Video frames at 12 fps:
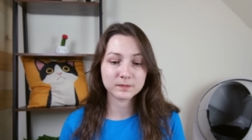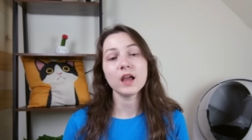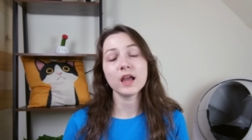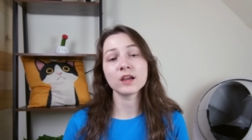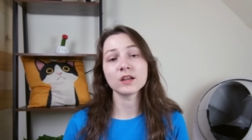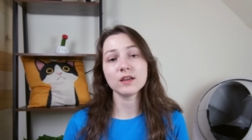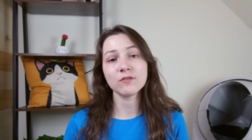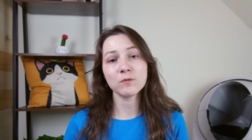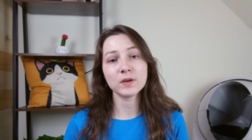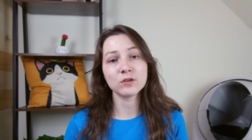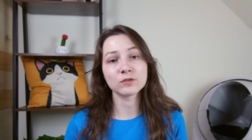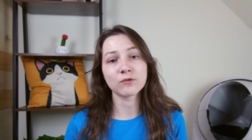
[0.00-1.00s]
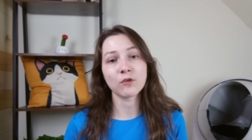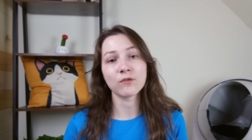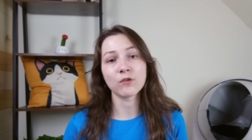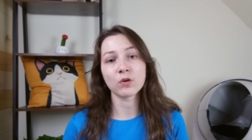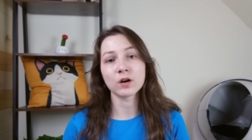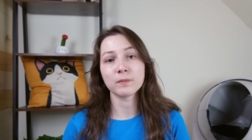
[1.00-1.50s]
It could even be useful
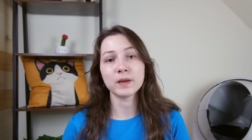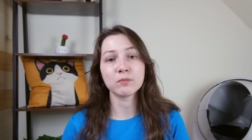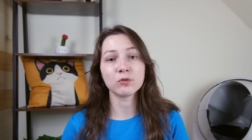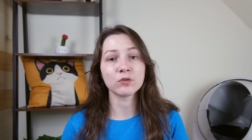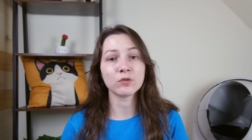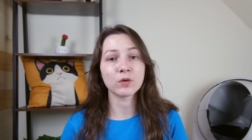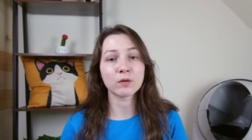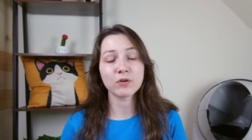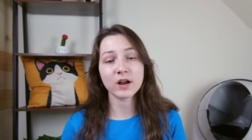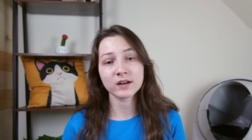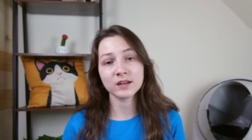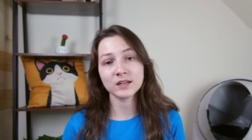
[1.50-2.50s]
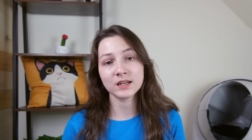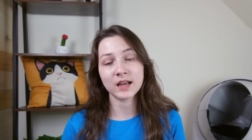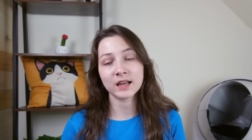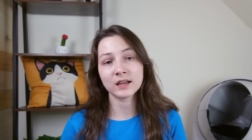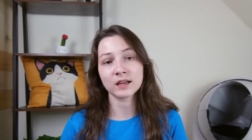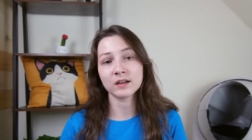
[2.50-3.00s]
for people who are pregnant
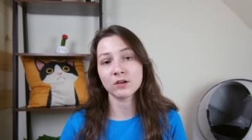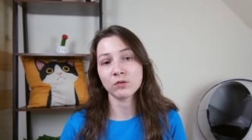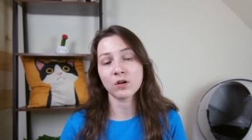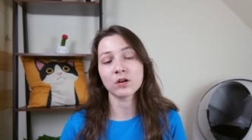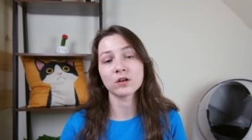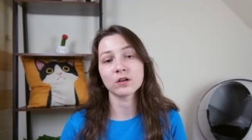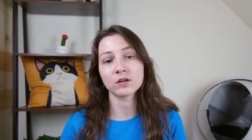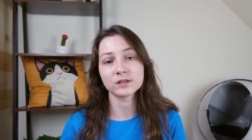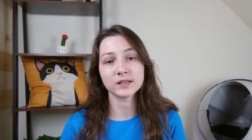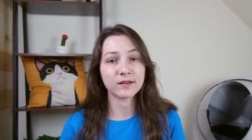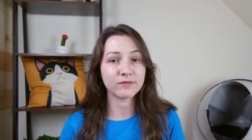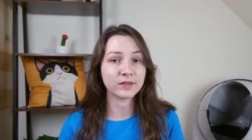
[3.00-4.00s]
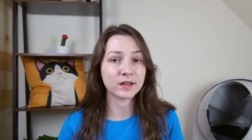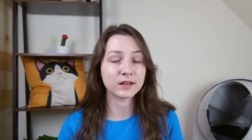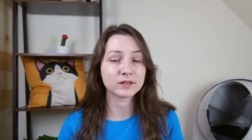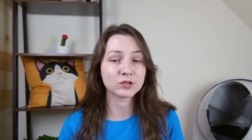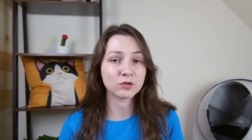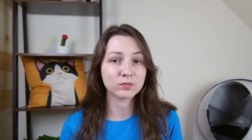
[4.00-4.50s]
and can no longer safely
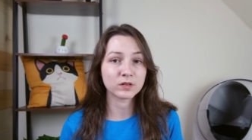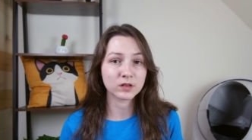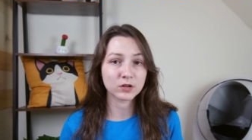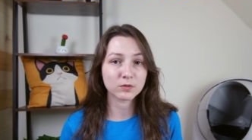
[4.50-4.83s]
scoop the litter